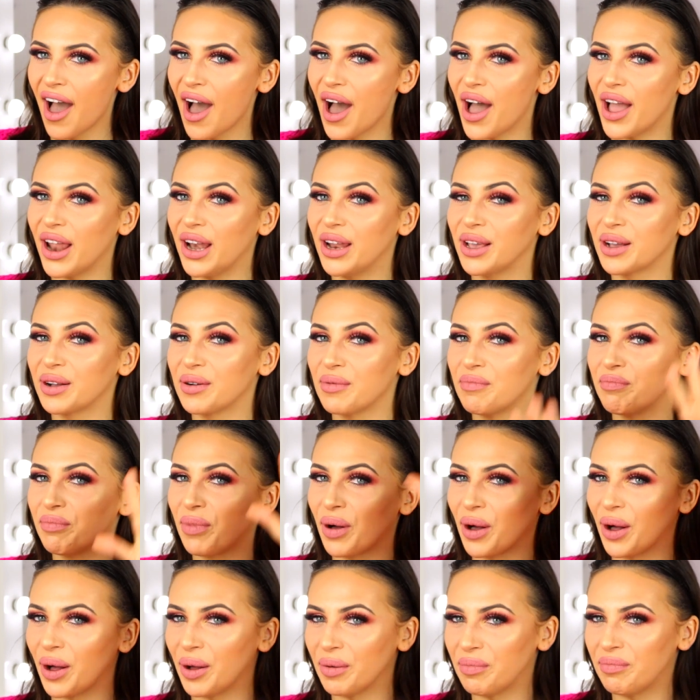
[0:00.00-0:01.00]
I look
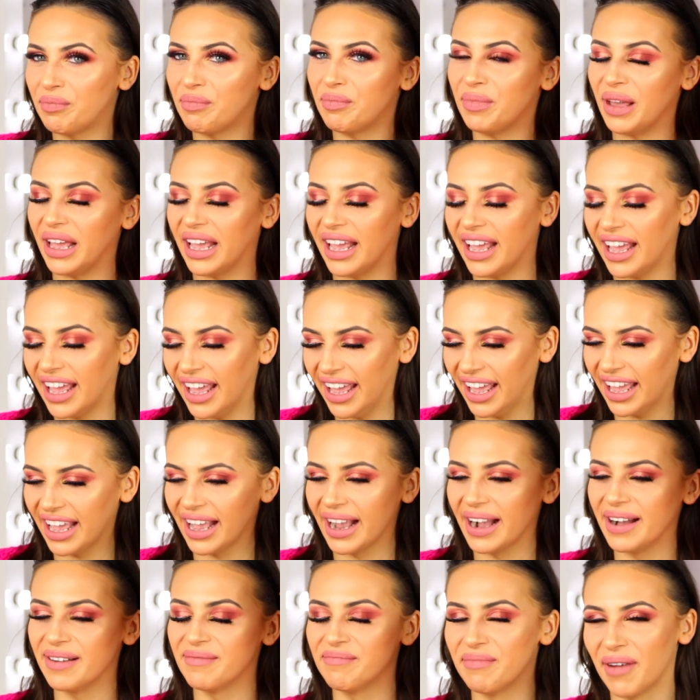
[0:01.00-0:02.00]

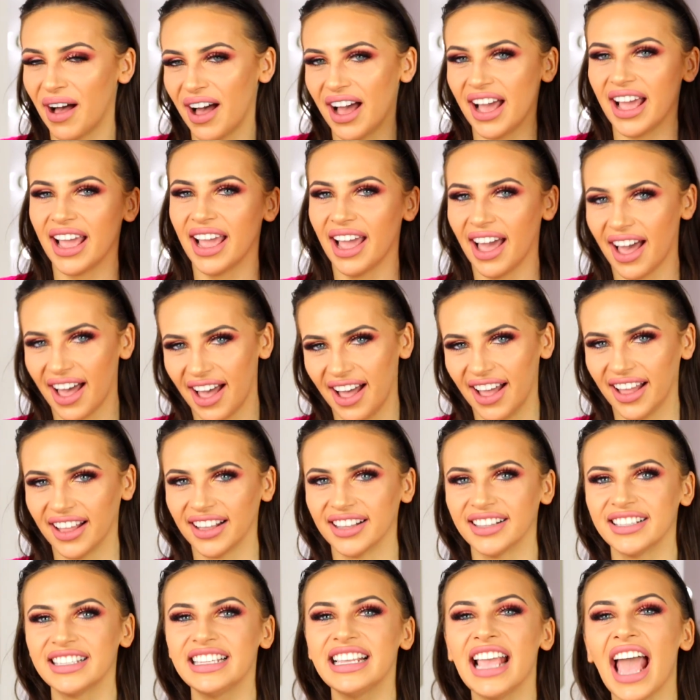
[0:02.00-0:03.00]
popping, my
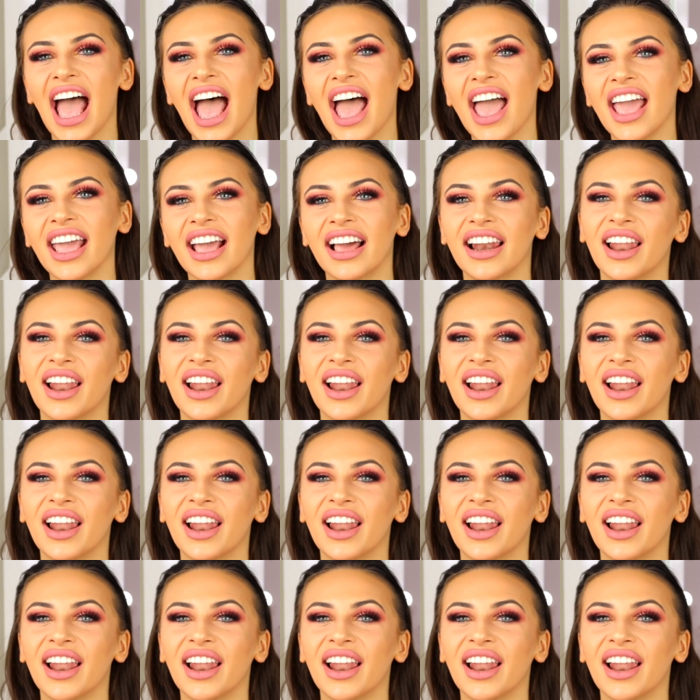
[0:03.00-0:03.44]
Huns. Yay!